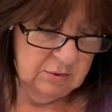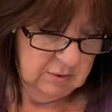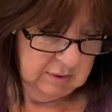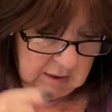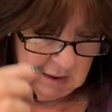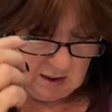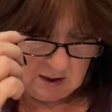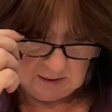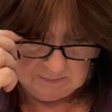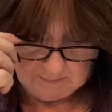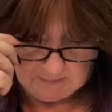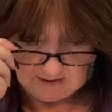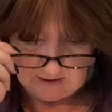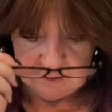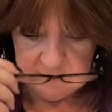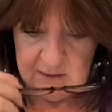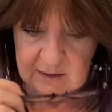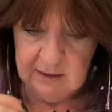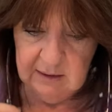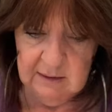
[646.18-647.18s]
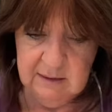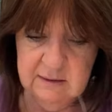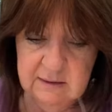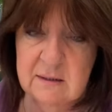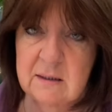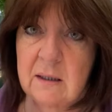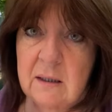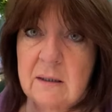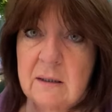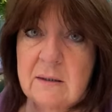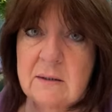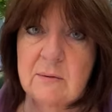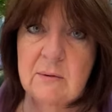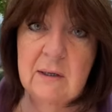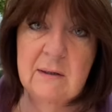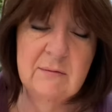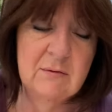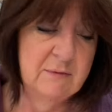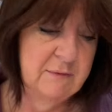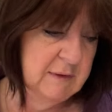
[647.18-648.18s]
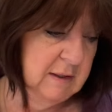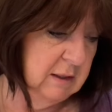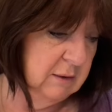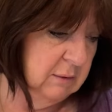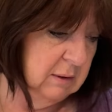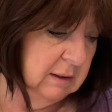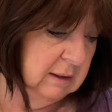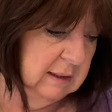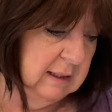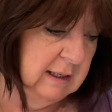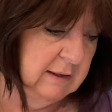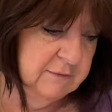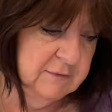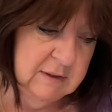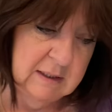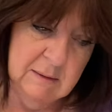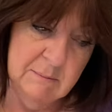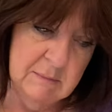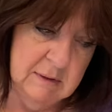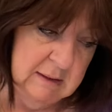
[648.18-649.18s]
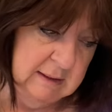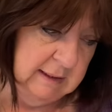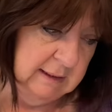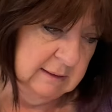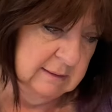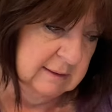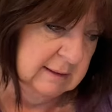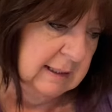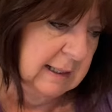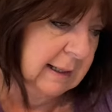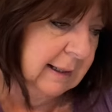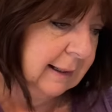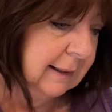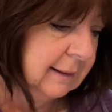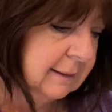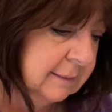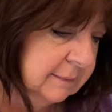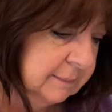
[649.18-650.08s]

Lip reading: yarn basket is starting to overflow. I'm going to have to get my needles clacking.